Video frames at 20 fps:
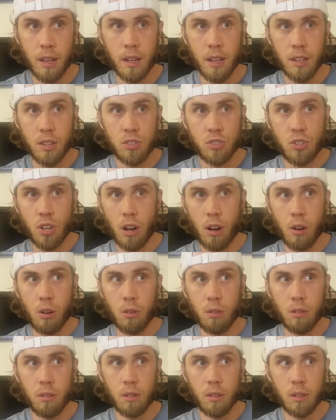
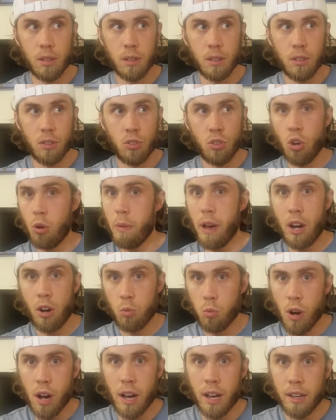So no matter
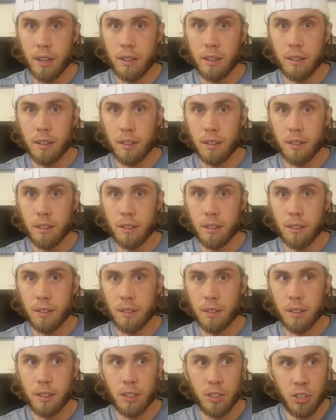what,
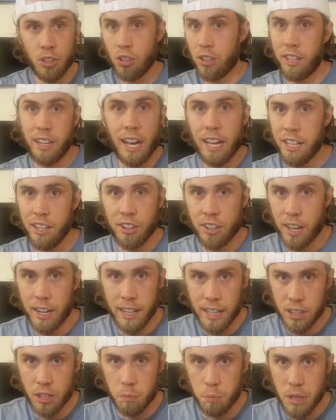you're gonna
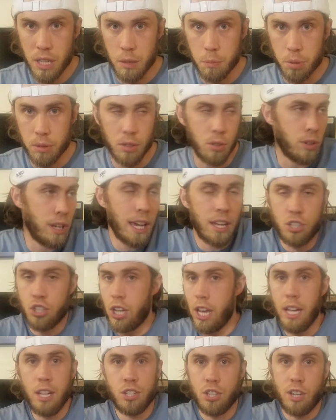get the beep. You can't
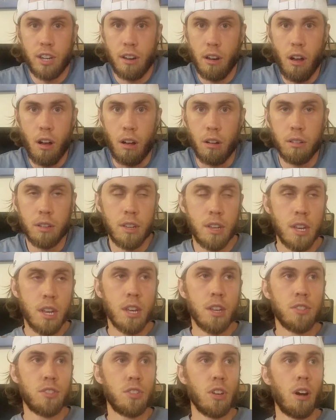change it at all.
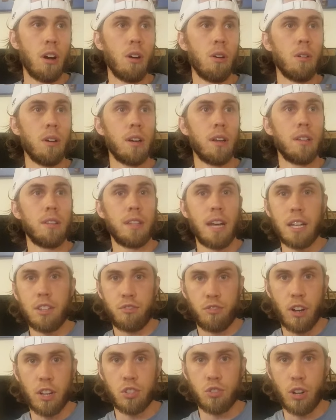So that's
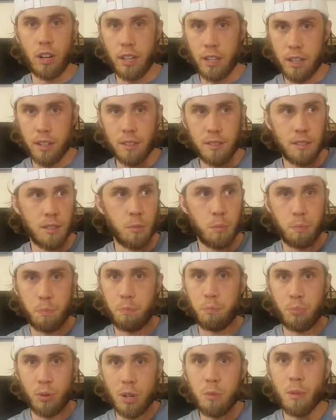frustrating because you
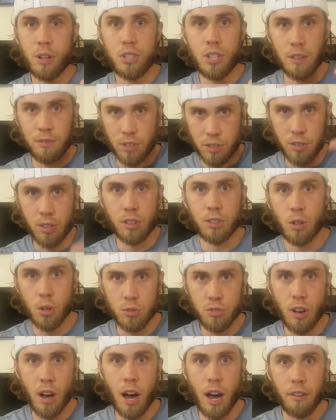pretty much have to turn those
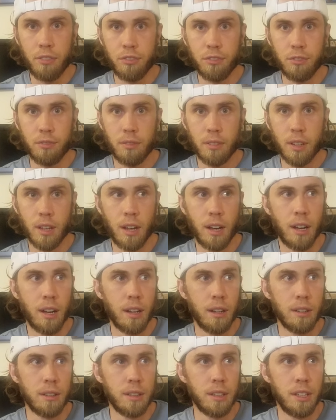off.
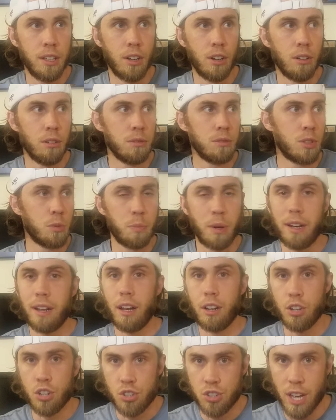You know, depending on
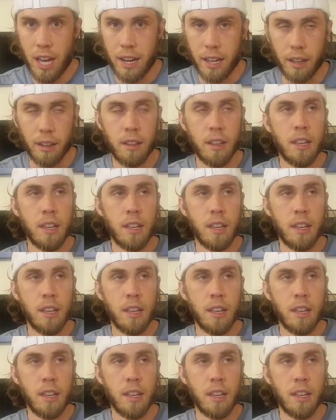your setting.